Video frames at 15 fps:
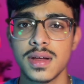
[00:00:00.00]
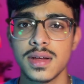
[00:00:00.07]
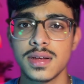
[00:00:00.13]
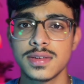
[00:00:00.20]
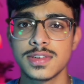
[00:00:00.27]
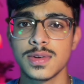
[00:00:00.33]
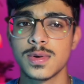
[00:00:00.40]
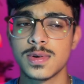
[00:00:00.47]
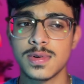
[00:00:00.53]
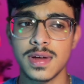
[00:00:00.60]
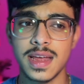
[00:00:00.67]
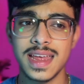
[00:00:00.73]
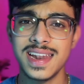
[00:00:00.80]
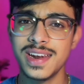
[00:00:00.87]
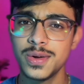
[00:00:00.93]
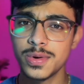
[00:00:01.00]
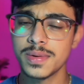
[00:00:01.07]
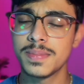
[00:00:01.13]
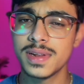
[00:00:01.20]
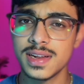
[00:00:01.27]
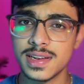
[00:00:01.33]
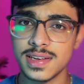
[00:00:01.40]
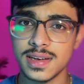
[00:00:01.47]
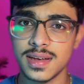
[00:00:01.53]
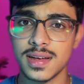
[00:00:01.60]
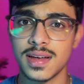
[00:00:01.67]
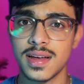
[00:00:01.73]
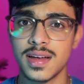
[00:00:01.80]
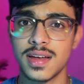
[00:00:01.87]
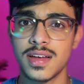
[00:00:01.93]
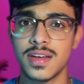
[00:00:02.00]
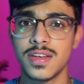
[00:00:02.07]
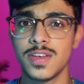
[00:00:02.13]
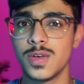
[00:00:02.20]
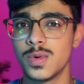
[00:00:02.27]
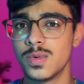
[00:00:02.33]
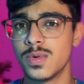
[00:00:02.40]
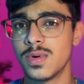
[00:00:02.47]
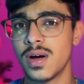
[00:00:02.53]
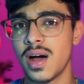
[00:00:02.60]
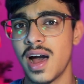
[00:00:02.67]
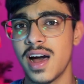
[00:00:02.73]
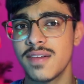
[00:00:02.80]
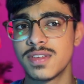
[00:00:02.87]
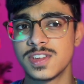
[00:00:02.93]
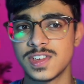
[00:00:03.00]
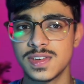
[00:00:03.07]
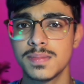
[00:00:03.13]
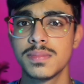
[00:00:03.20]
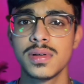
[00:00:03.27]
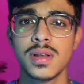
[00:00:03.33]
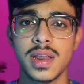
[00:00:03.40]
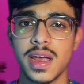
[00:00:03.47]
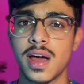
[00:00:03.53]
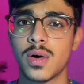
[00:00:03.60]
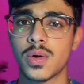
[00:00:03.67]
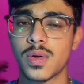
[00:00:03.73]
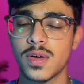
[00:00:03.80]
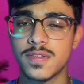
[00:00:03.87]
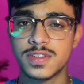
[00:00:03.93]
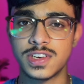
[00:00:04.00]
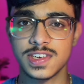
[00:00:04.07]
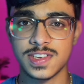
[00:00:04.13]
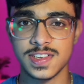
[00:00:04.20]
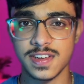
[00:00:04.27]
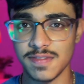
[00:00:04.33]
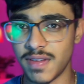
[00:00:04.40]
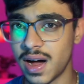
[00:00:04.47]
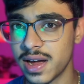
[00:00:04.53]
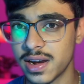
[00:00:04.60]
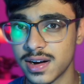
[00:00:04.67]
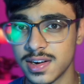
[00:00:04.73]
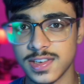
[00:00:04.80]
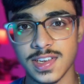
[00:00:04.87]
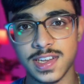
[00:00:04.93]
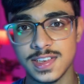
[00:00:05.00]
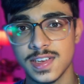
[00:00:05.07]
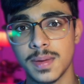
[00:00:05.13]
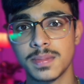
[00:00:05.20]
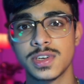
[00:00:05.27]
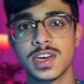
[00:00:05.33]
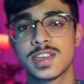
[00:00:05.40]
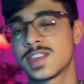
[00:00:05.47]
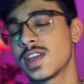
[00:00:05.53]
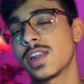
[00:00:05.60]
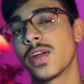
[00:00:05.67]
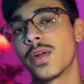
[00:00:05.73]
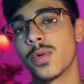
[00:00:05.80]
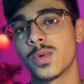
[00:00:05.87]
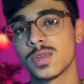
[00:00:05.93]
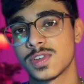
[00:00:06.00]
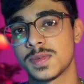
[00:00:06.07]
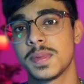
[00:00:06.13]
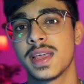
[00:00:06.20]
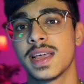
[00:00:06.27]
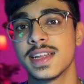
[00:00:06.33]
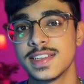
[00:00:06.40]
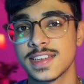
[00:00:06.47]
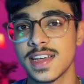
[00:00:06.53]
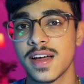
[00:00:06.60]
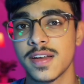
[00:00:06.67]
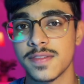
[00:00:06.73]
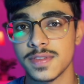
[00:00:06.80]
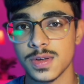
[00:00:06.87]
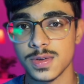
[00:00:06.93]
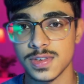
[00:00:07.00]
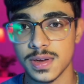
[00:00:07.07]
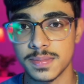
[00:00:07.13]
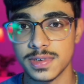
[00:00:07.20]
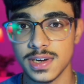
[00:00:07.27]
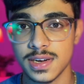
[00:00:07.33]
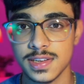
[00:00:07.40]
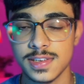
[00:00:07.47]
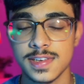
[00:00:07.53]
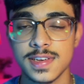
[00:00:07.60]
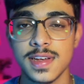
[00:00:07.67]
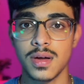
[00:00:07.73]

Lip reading: So in Notability, you have a simple layout of just dividers and subjects and your notes being inside of those subjects.